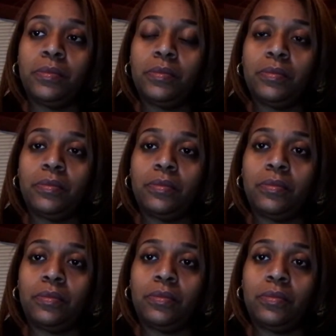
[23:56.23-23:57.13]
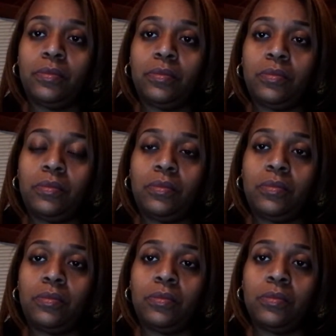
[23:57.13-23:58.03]

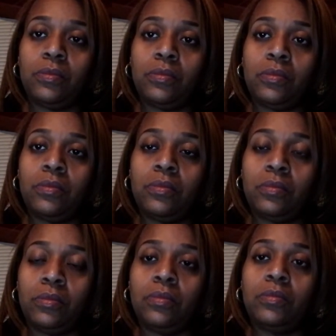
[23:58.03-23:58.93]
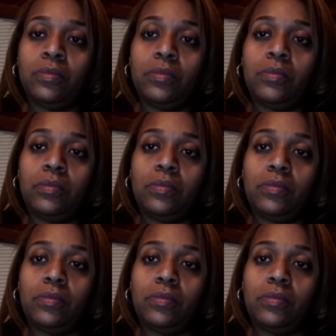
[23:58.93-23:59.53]
This person isn't speaking.